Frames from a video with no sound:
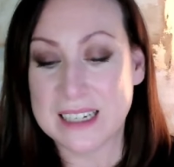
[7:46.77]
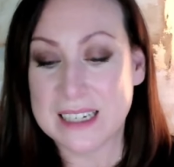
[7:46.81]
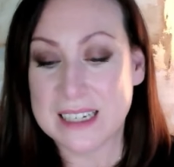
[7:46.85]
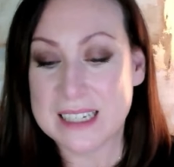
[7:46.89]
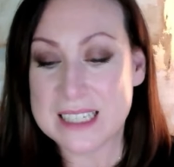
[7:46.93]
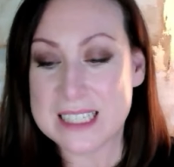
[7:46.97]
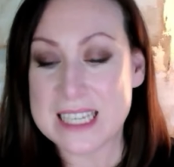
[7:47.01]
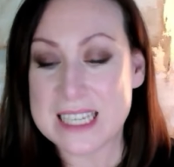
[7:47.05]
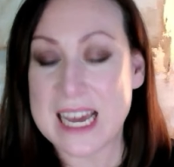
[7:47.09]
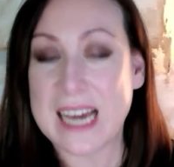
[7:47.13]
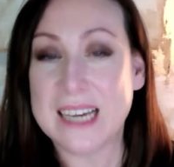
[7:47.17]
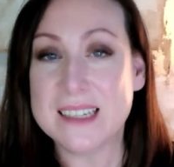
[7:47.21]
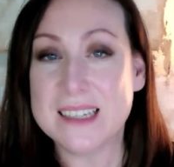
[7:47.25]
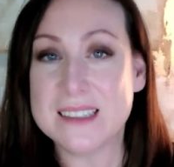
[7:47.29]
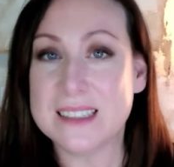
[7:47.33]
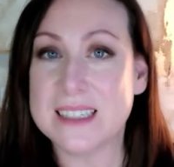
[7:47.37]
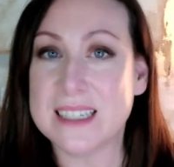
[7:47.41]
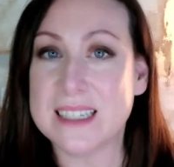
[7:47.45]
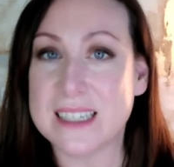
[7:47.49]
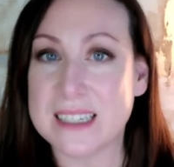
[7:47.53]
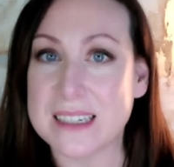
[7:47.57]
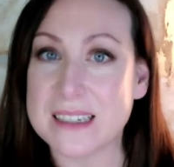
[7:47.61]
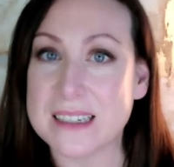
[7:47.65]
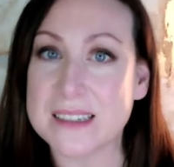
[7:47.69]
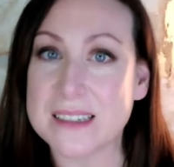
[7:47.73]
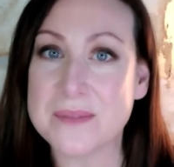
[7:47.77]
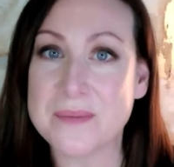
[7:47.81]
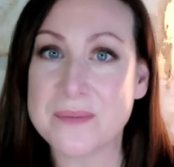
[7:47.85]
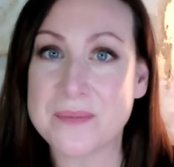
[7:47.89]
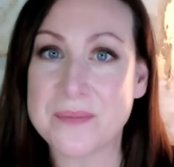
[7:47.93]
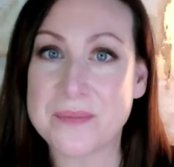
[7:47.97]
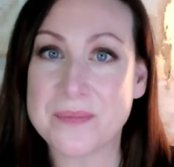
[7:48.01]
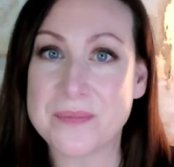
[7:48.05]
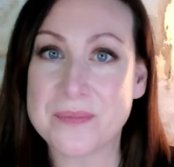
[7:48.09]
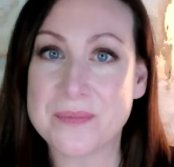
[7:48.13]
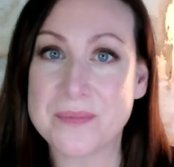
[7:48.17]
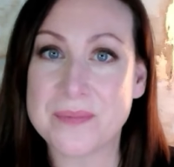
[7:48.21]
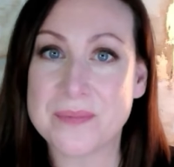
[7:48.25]
sadly,
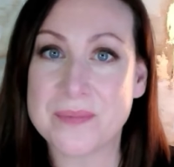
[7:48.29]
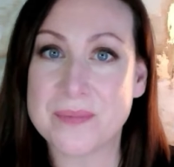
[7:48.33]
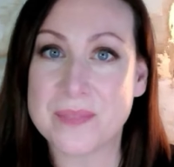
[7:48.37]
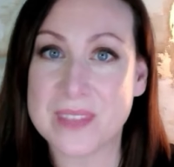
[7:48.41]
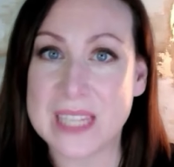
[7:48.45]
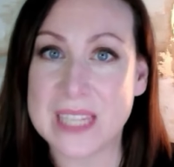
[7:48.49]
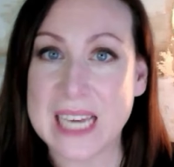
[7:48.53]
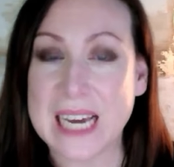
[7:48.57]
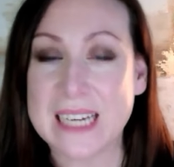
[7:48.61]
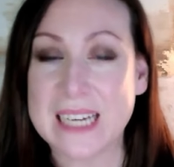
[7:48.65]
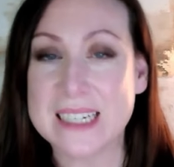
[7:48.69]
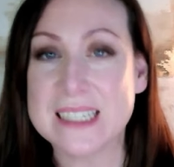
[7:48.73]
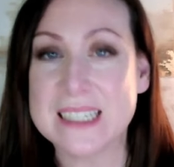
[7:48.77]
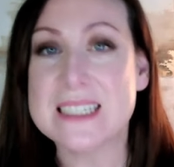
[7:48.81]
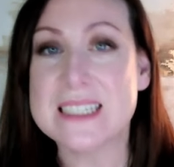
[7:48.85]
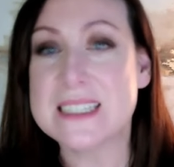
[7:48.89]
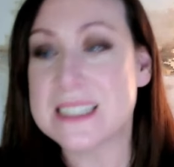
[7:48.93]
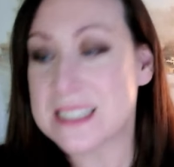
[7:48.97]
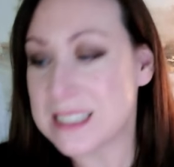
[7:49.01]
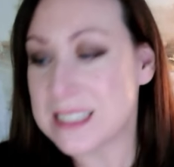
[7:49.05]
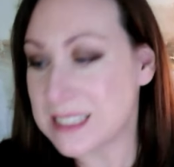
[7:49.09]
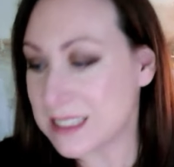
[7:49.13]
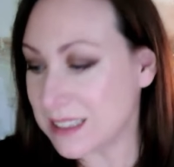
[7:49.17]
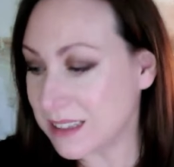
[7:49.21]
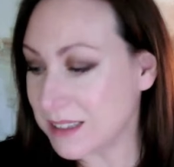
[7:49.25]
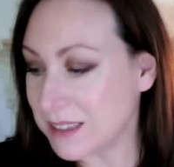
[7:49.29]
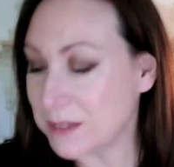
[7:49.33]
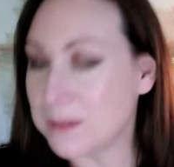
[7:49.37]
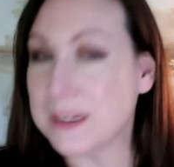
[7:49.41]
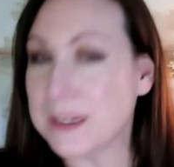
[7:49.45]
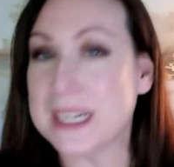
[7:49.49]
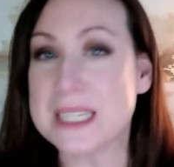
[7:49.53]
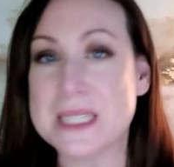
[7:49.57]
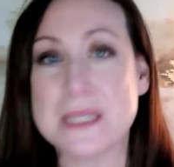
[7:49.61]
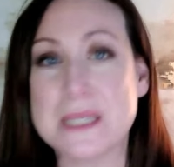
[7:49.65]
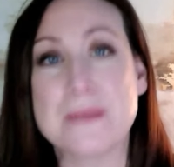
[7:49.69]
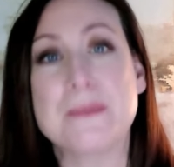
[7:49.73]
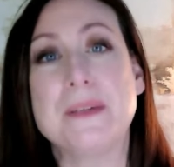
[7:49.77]
that is the
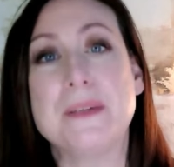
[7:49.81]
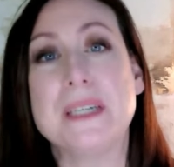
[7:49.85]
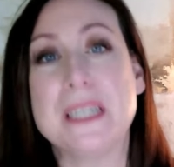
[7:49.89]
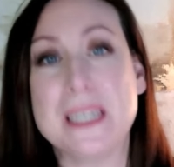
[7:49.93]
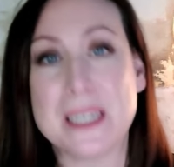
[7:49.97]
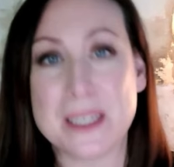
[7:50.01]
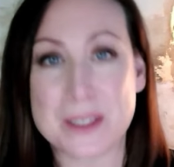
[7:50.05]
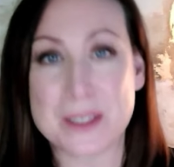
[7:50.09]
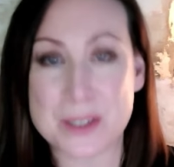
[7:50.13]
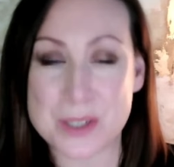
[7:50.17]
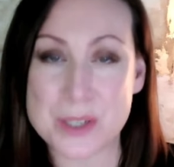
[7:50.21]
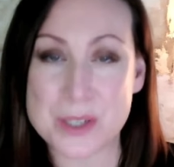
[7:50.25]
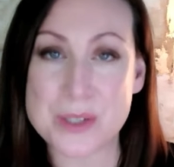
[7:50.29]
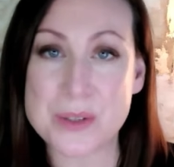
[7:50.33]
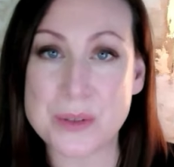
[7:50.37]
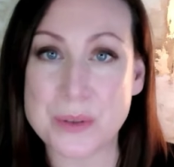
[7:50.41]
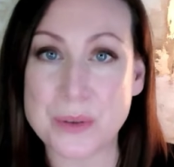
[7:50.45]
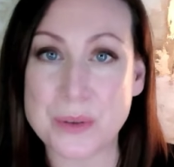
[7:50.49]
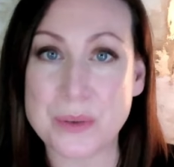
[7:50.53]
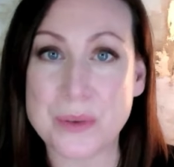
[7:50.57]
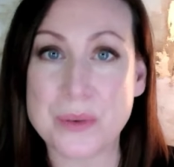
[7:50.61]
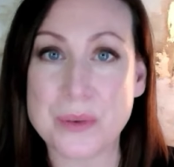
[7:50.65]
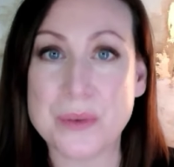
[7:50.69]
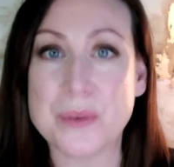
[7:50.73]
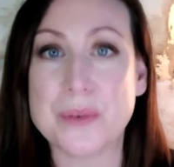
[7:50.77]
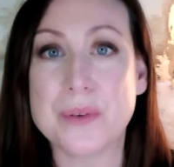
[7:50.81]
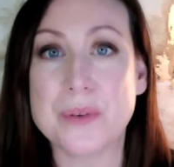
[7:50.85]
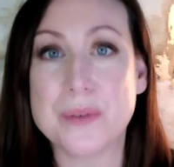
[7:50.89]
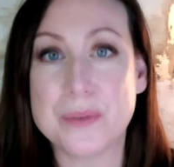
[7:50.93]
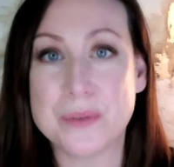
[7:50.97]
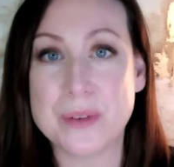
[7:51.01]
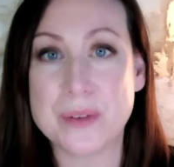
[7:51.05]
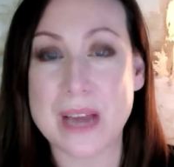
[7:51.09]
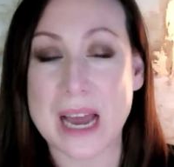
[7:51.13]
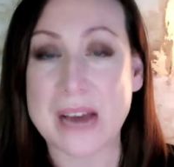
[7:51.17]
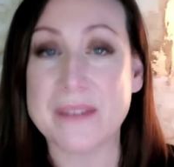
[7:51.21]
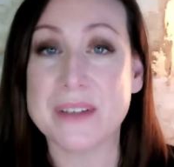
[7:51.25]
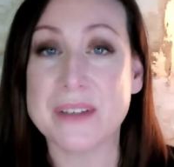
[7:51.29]
recipe to
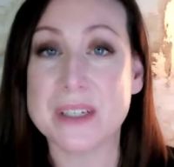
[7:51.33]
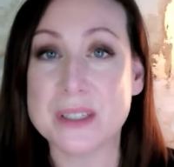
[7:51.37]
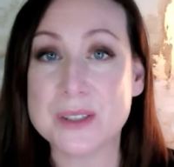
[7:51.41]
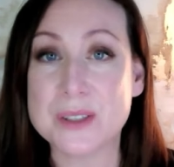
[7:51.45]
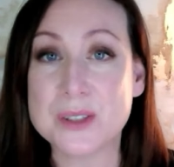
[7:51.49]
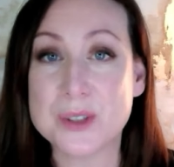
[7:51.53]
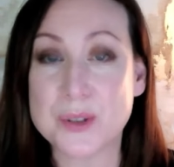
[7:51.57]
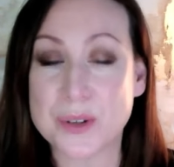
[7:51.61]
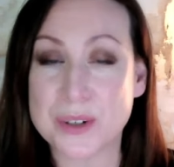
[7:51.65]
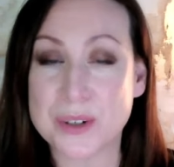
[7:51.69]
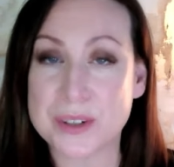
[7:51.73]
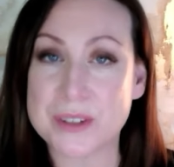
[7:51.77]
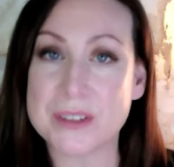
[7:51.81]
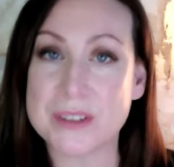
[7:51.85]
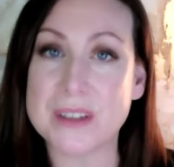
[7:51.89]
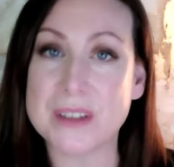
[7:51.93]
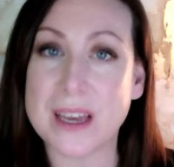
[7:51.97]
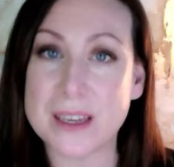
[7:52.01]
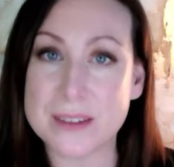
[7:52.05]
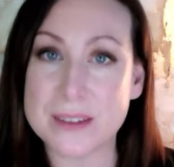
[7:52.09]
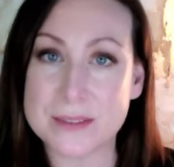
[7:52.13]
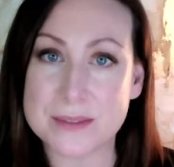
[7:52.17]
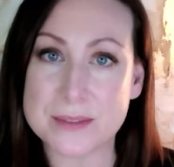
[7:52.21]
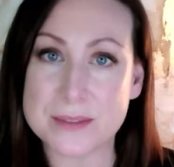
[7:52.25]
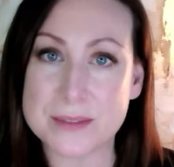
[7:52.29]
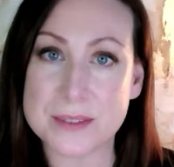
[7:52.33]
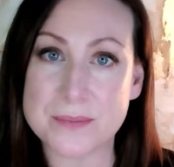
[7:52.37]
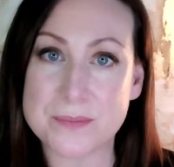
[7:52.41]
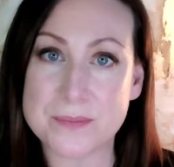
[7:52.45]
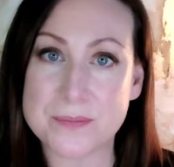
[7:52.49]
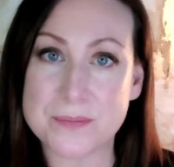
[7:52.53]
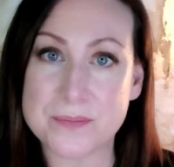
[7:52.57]
having a shorter life.